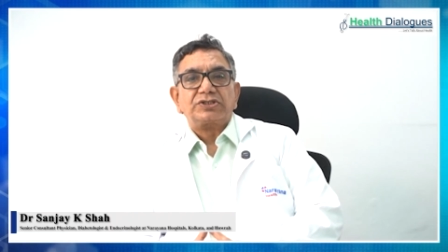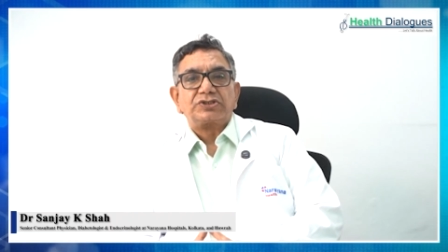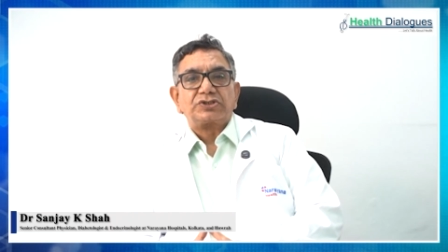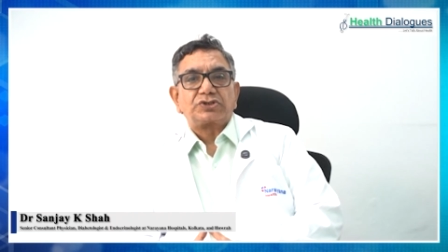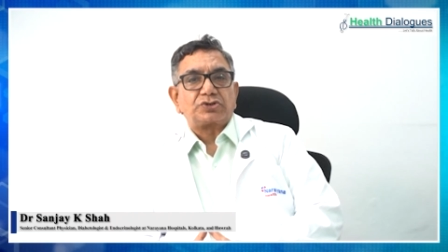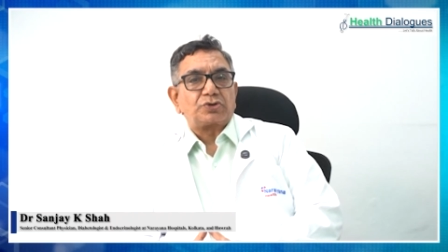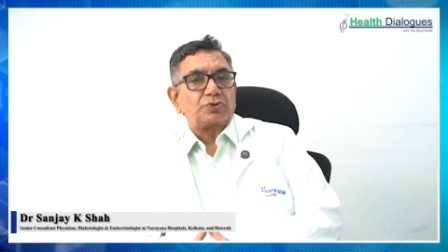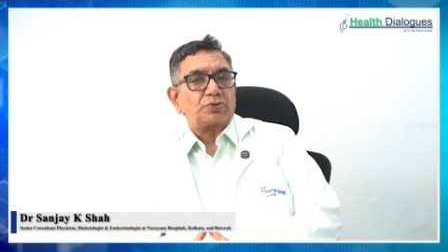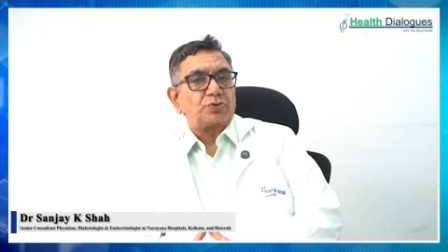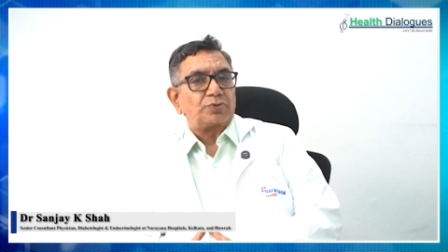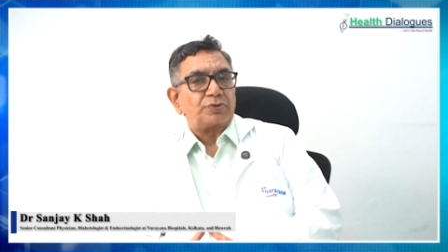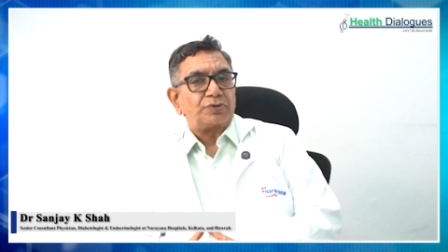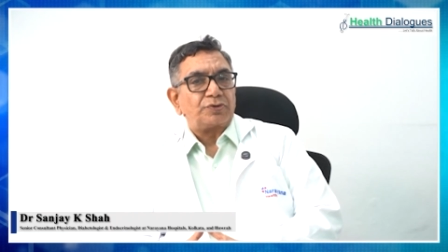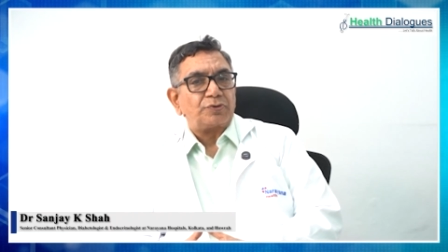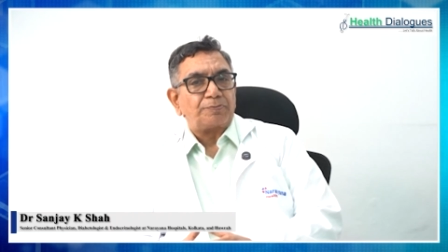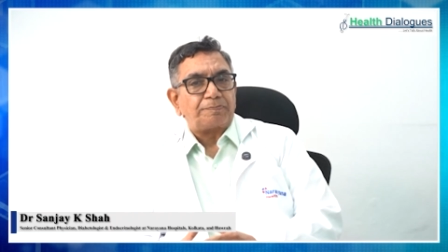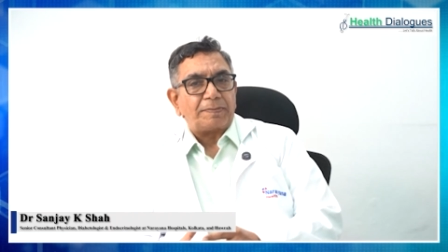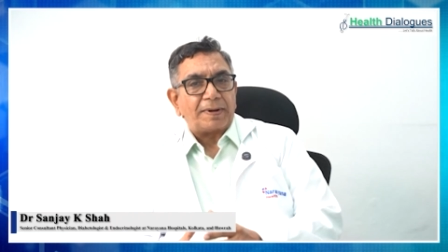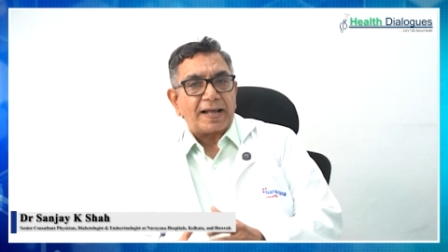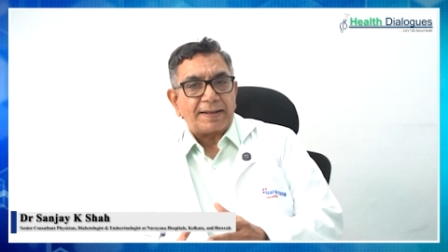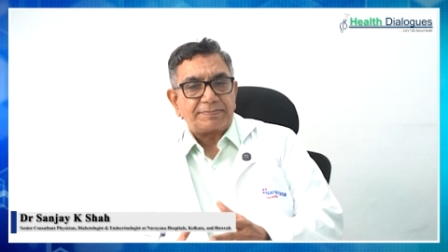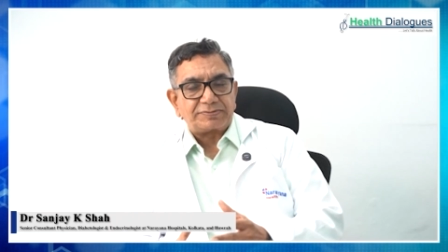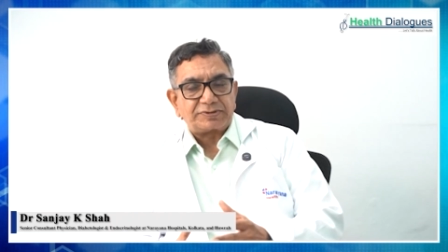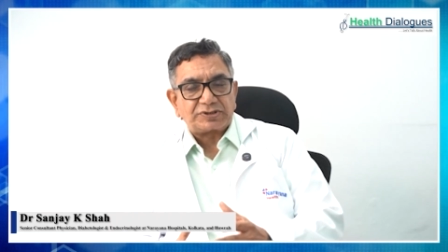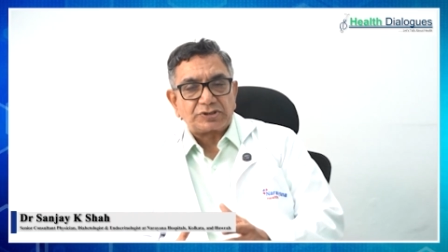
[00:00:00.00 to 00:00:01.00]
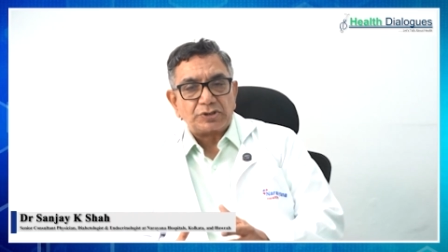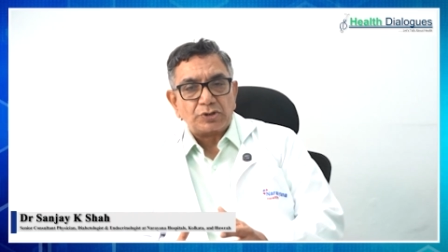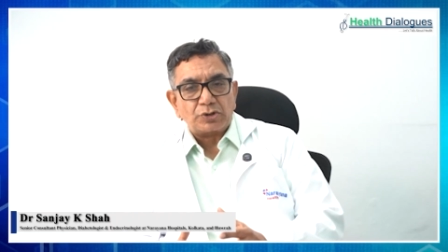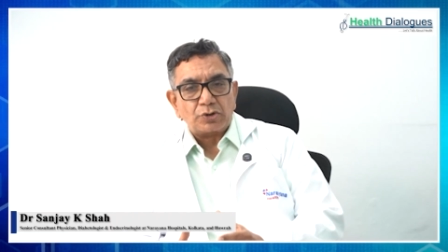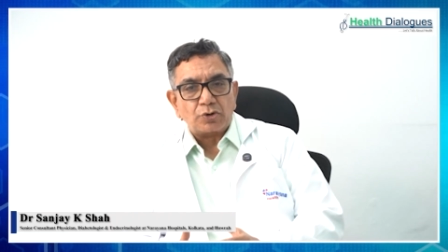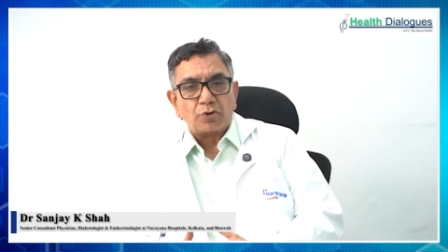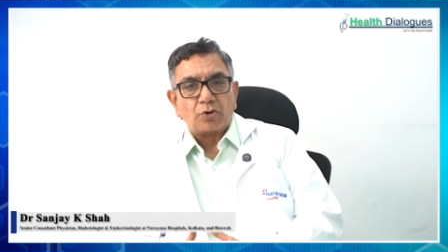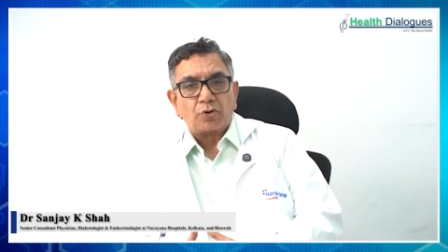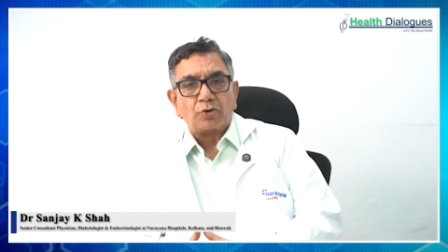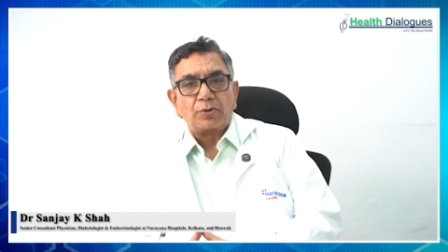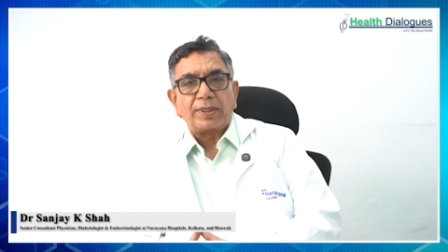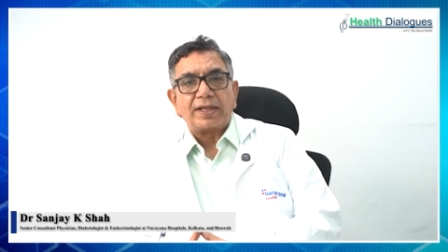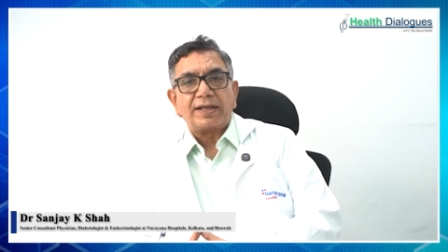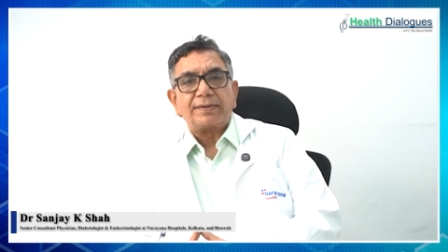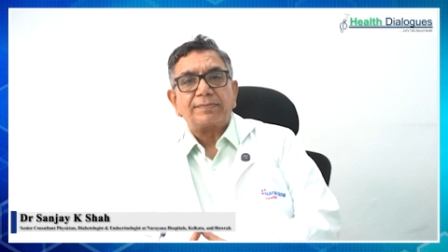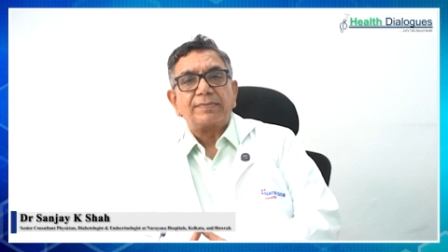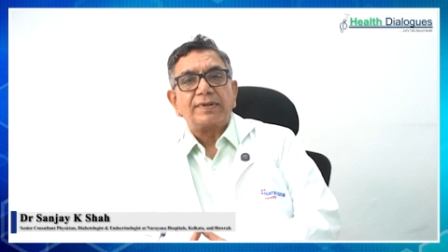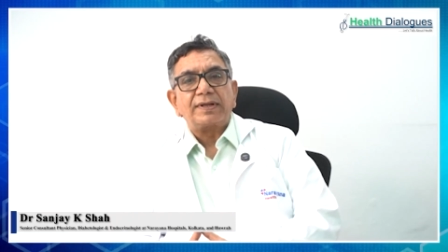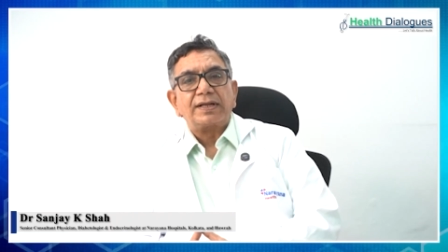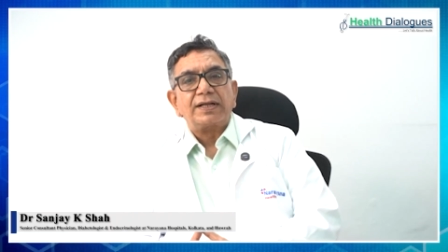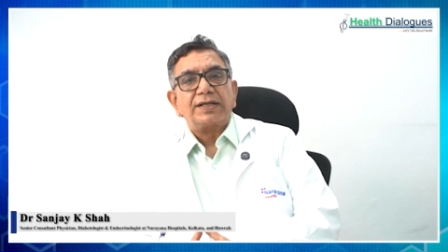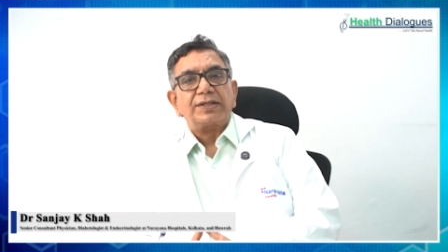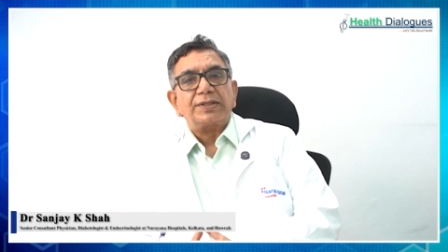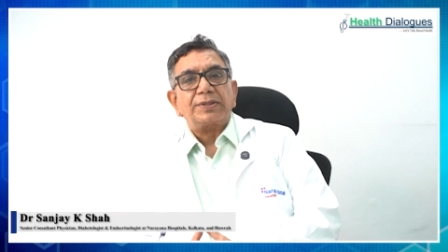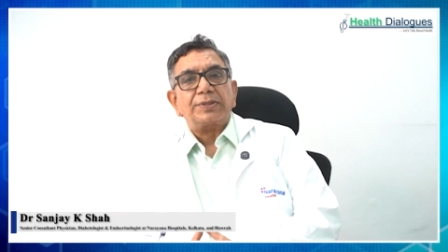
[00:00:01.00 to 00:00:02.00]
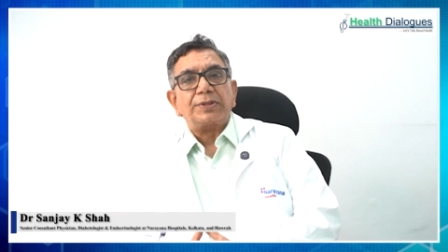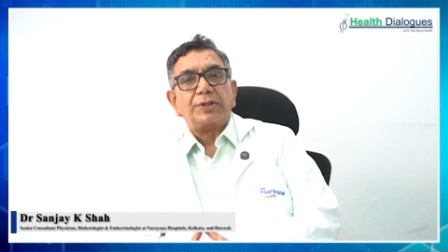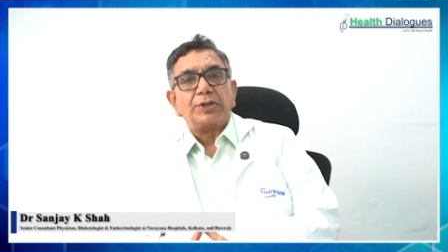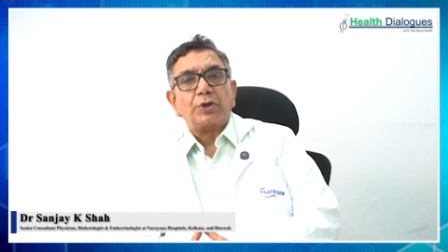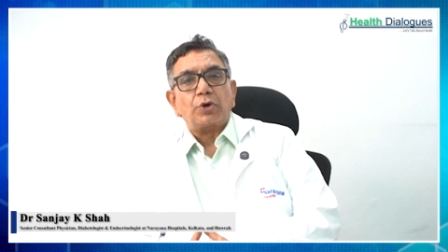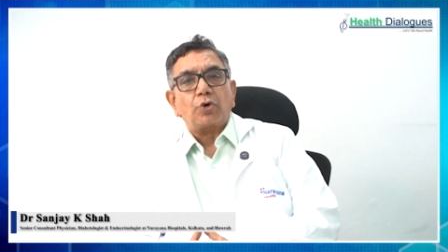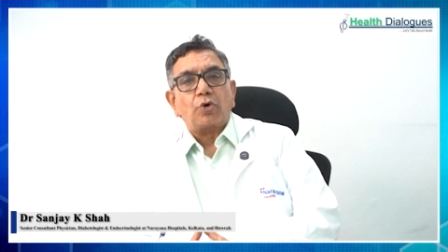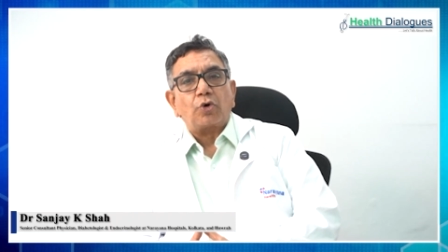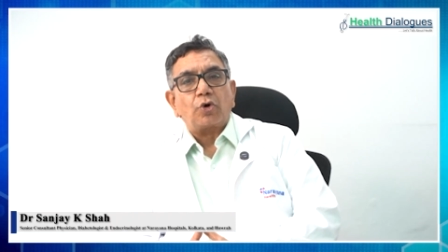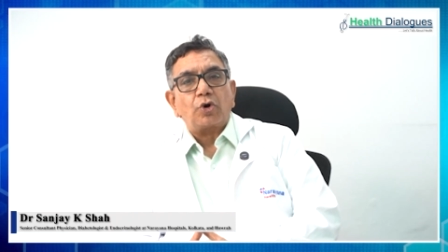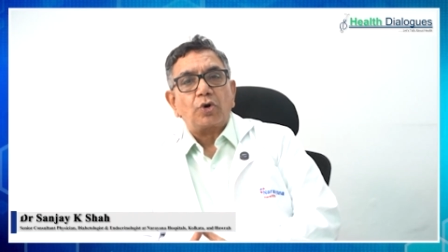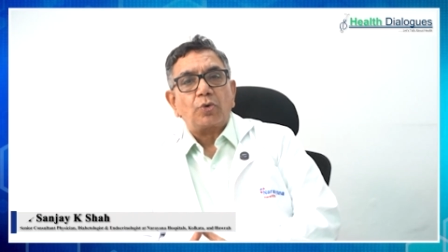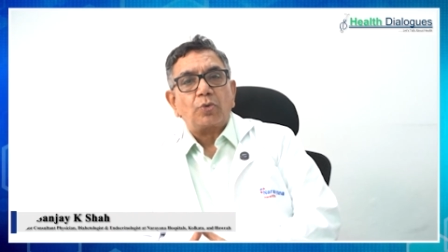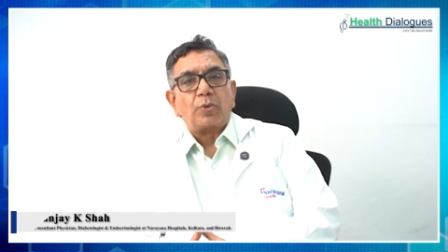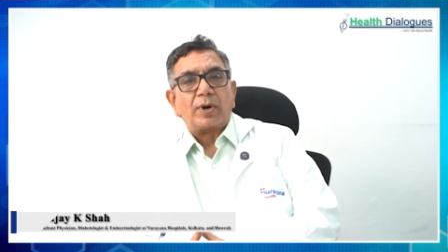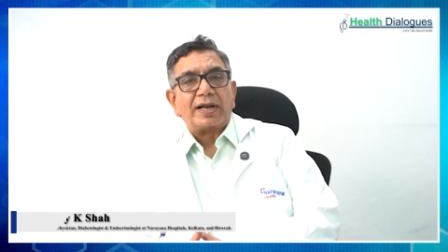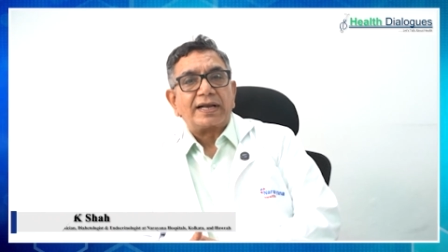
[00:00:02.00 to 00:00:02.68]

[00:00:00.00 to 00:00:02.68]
So you perhaps know them. The old